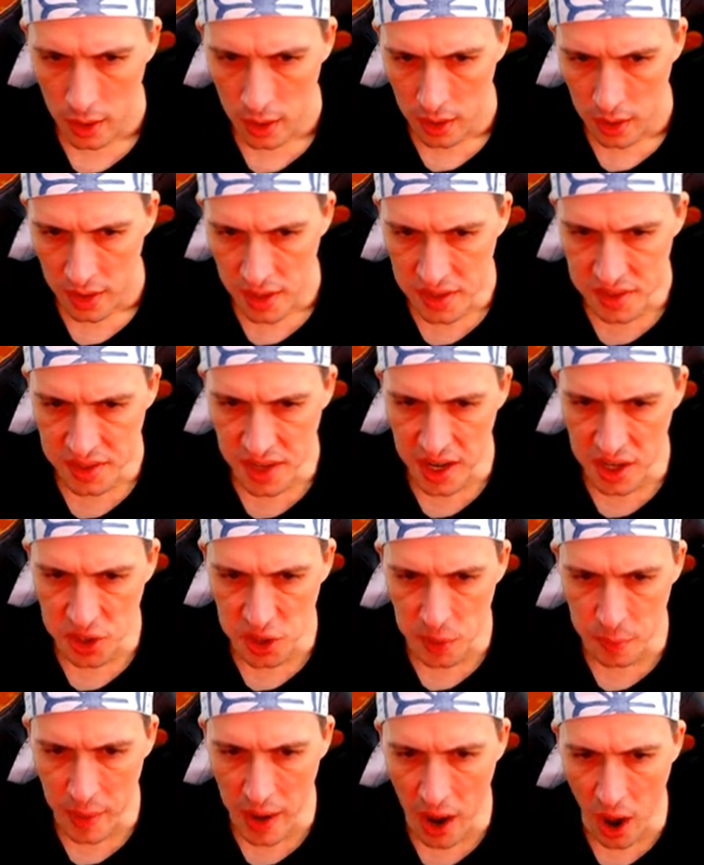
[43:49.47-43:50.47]
This
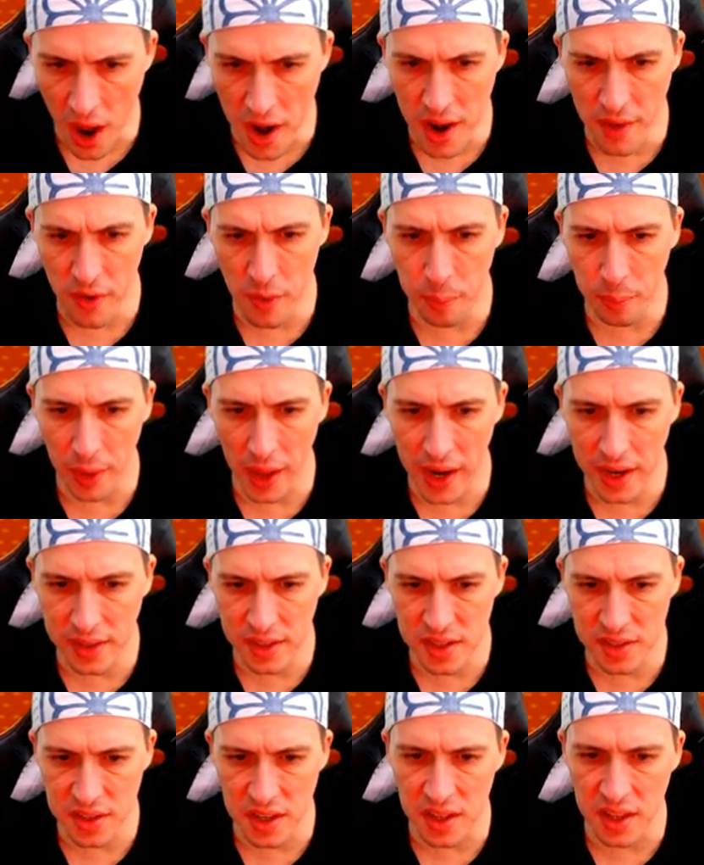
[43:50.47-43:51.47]
takes you back. I never played
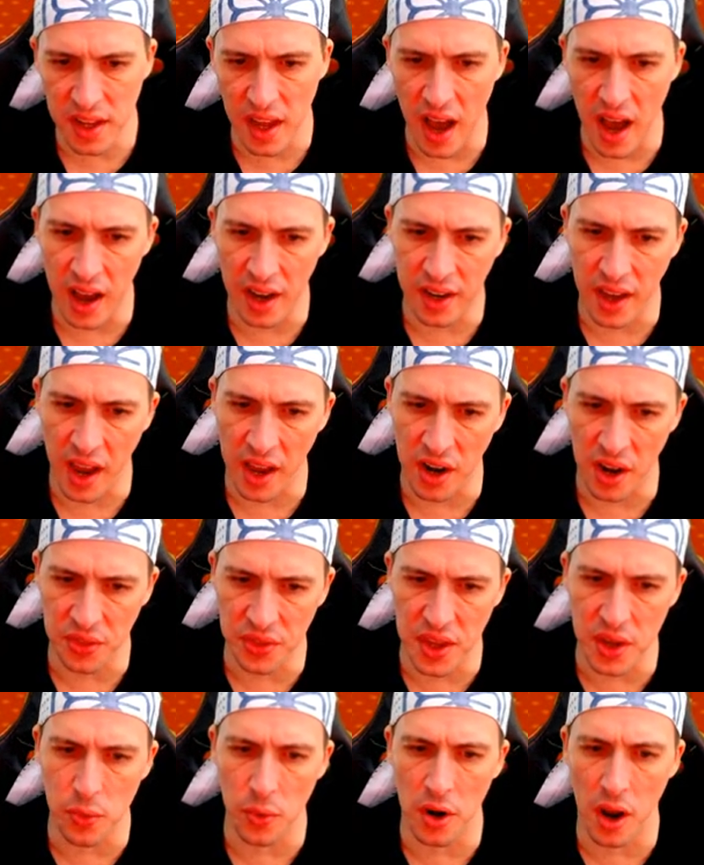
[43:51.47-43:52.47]
this in the arcade. I
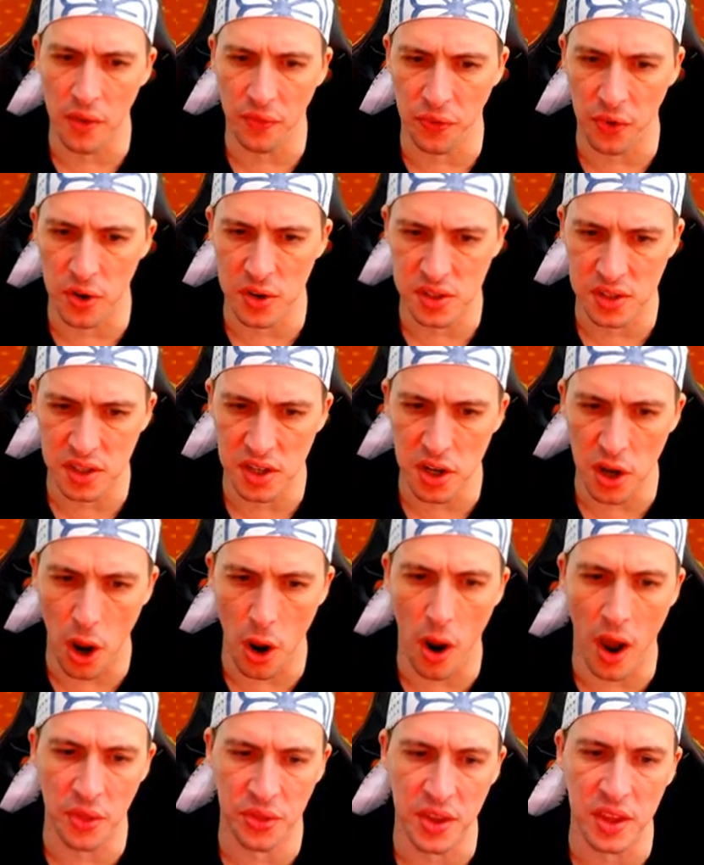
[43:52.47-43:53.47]
think when I first... You
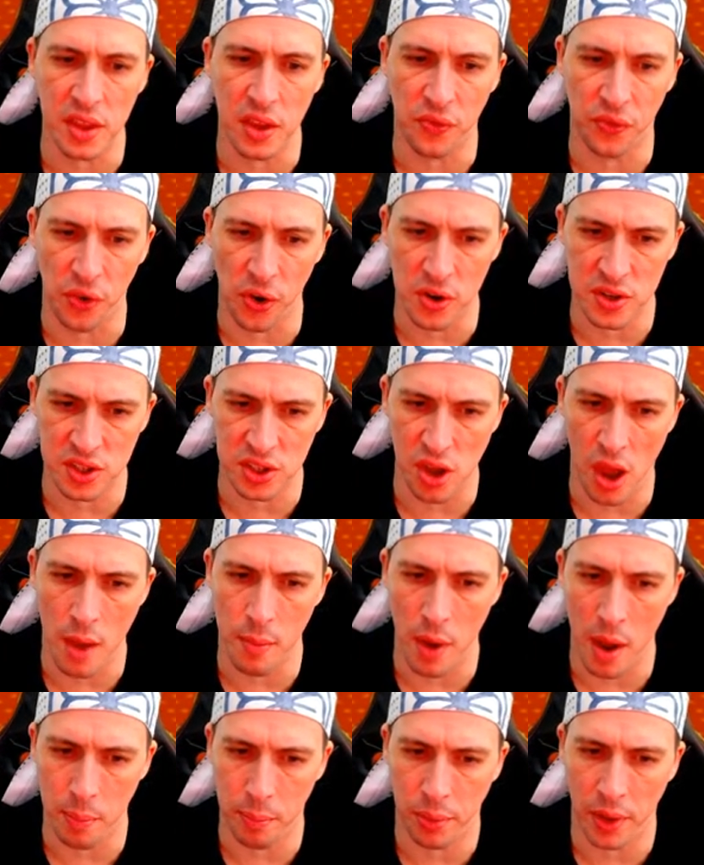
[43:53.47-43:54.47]
know, I think the first
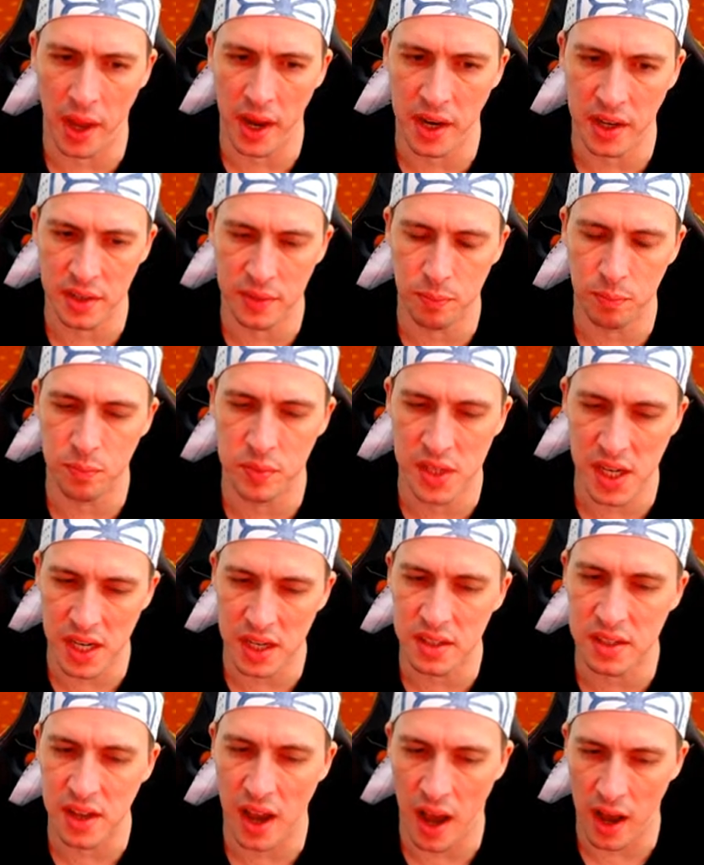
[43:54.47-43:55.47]
time I played
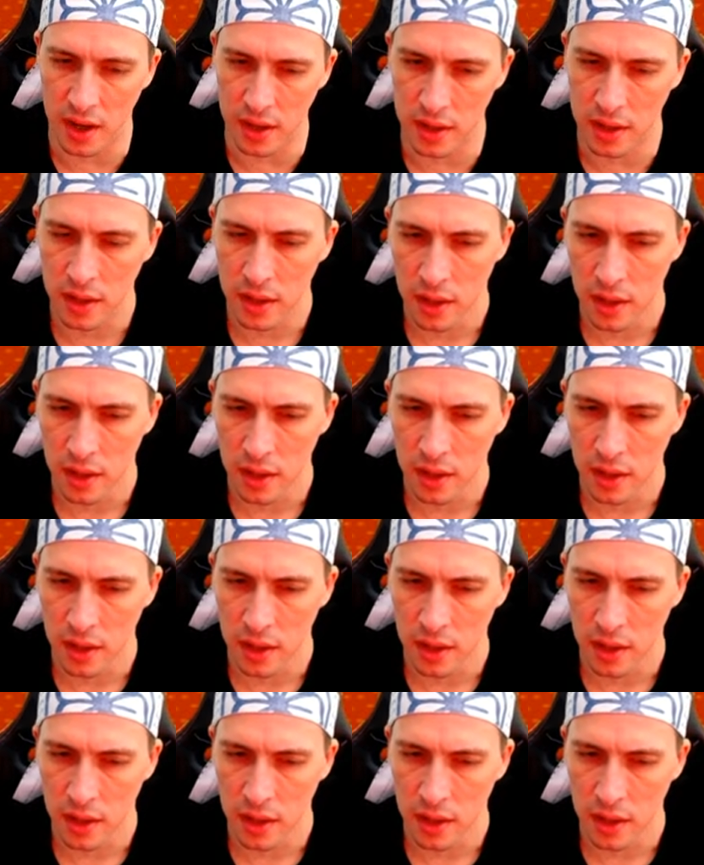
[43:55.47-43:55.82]
Dig Dug...